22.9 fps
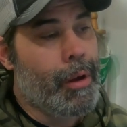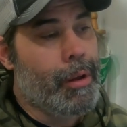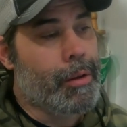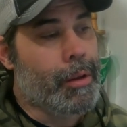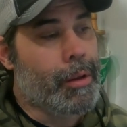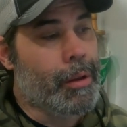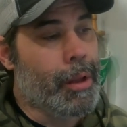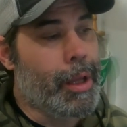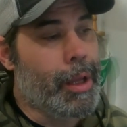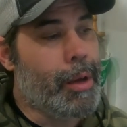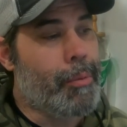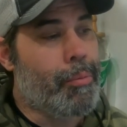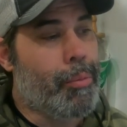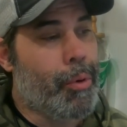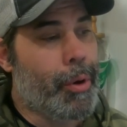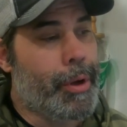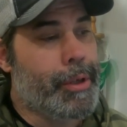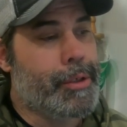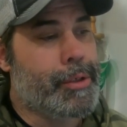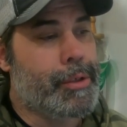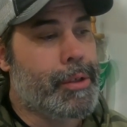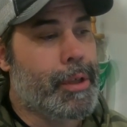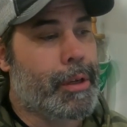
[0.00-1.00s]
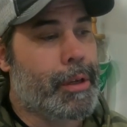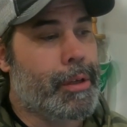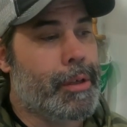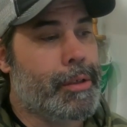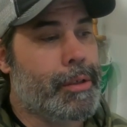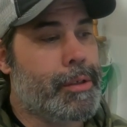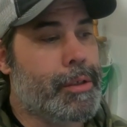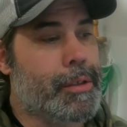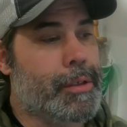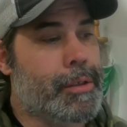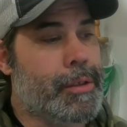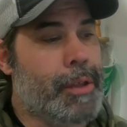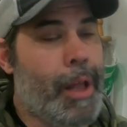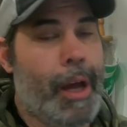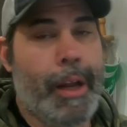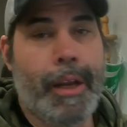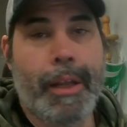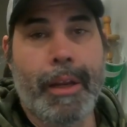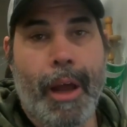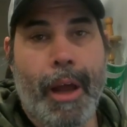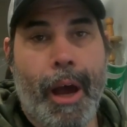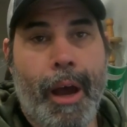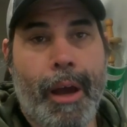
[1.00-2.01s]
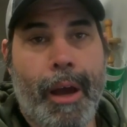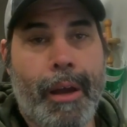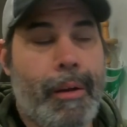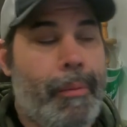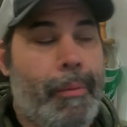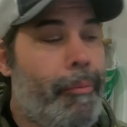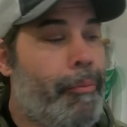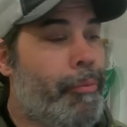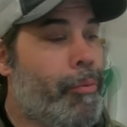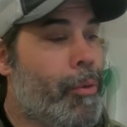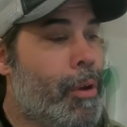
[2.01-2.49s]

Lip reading: The link bridge thickness is 99,